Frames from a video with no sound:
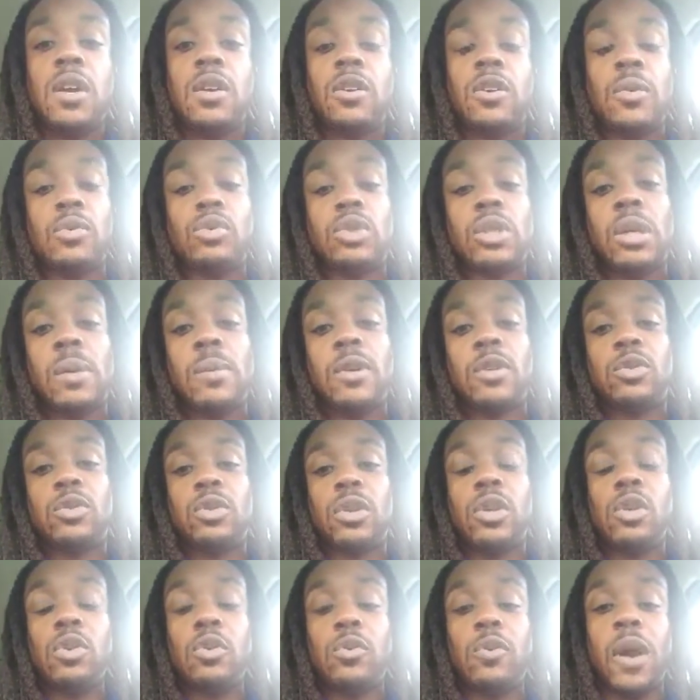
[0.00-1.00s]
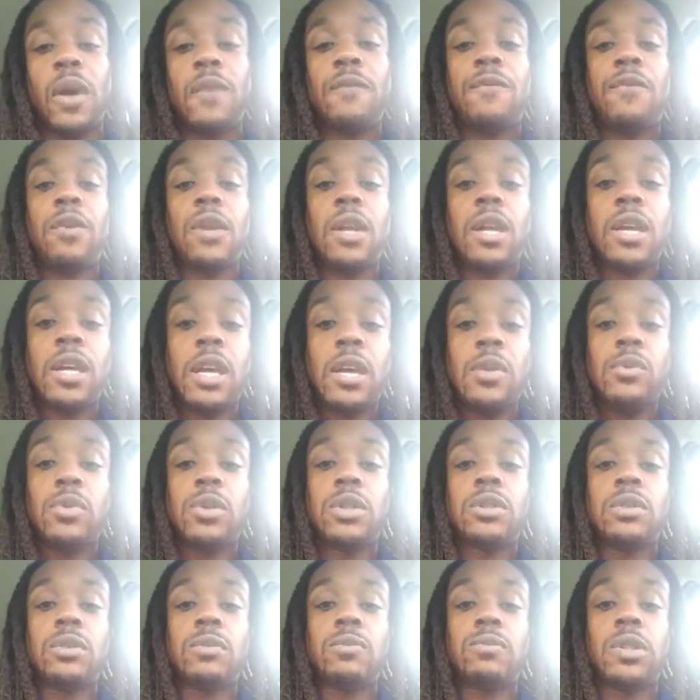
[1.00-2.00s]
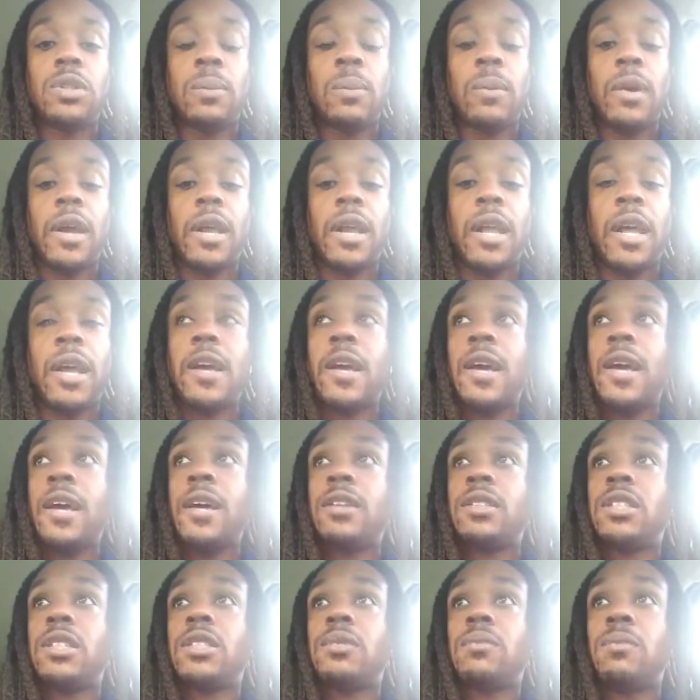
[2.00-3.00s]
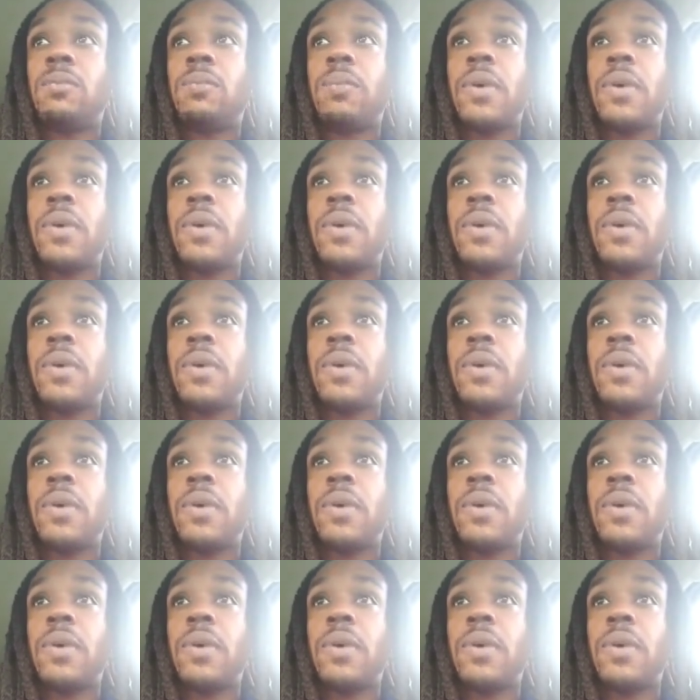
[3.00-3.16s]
Criminals that mess with youth. I feel like he was somebody that has